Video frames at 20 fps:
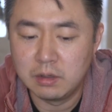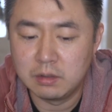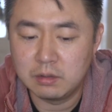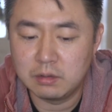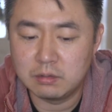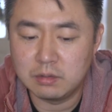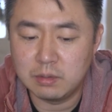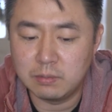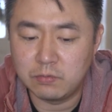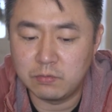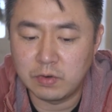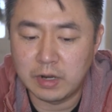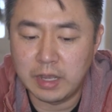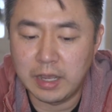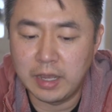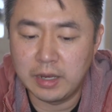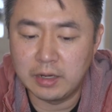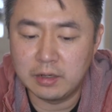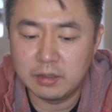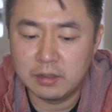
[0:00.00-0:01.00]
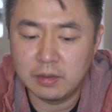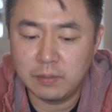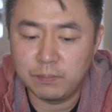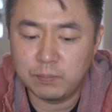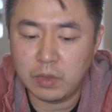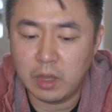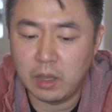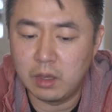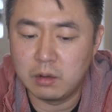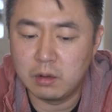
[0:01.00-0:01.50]
they're deep fried,
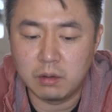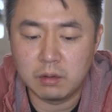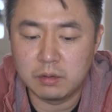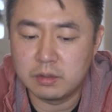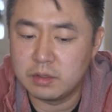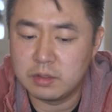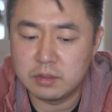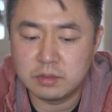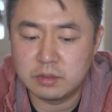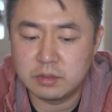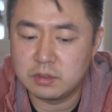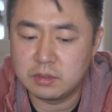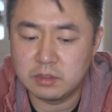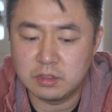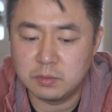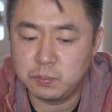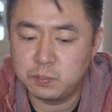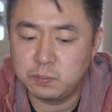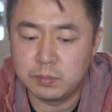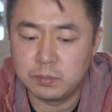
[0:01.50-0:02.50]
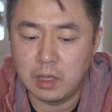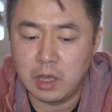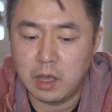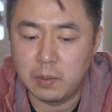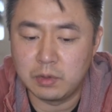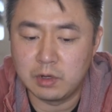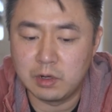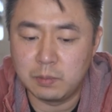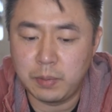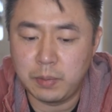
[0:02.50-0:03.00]
and all it is is these
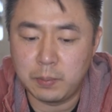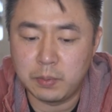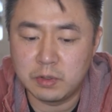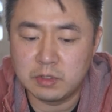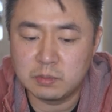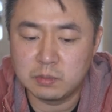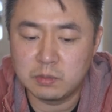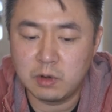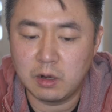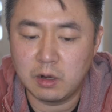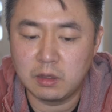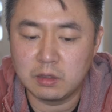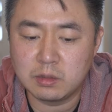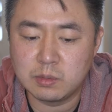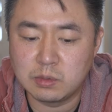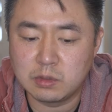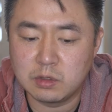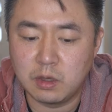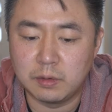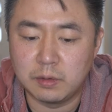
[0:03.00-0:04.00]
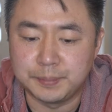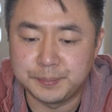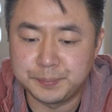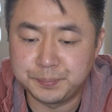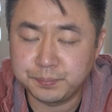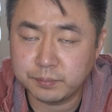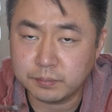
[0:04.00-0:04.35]
habanero peppers, some garlic, some salt,